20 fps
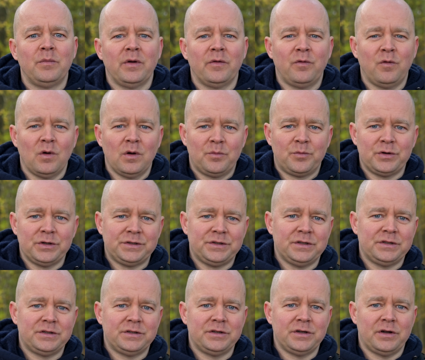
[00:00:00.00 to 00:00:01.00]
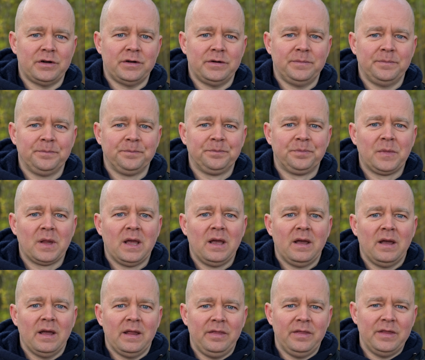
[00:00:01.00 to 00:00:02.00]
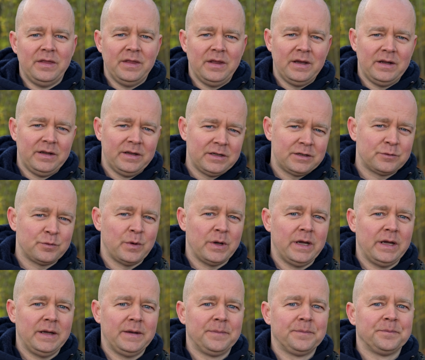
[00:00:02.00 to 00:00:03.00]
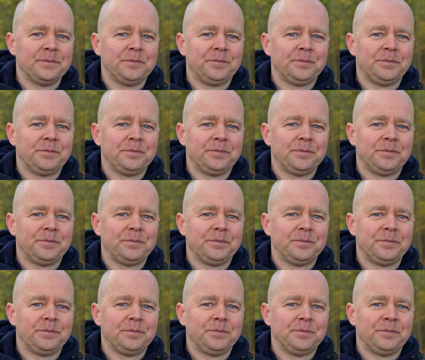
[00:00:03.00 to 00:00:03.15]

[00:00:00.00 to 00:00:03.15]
before I press the shutter. And in this way,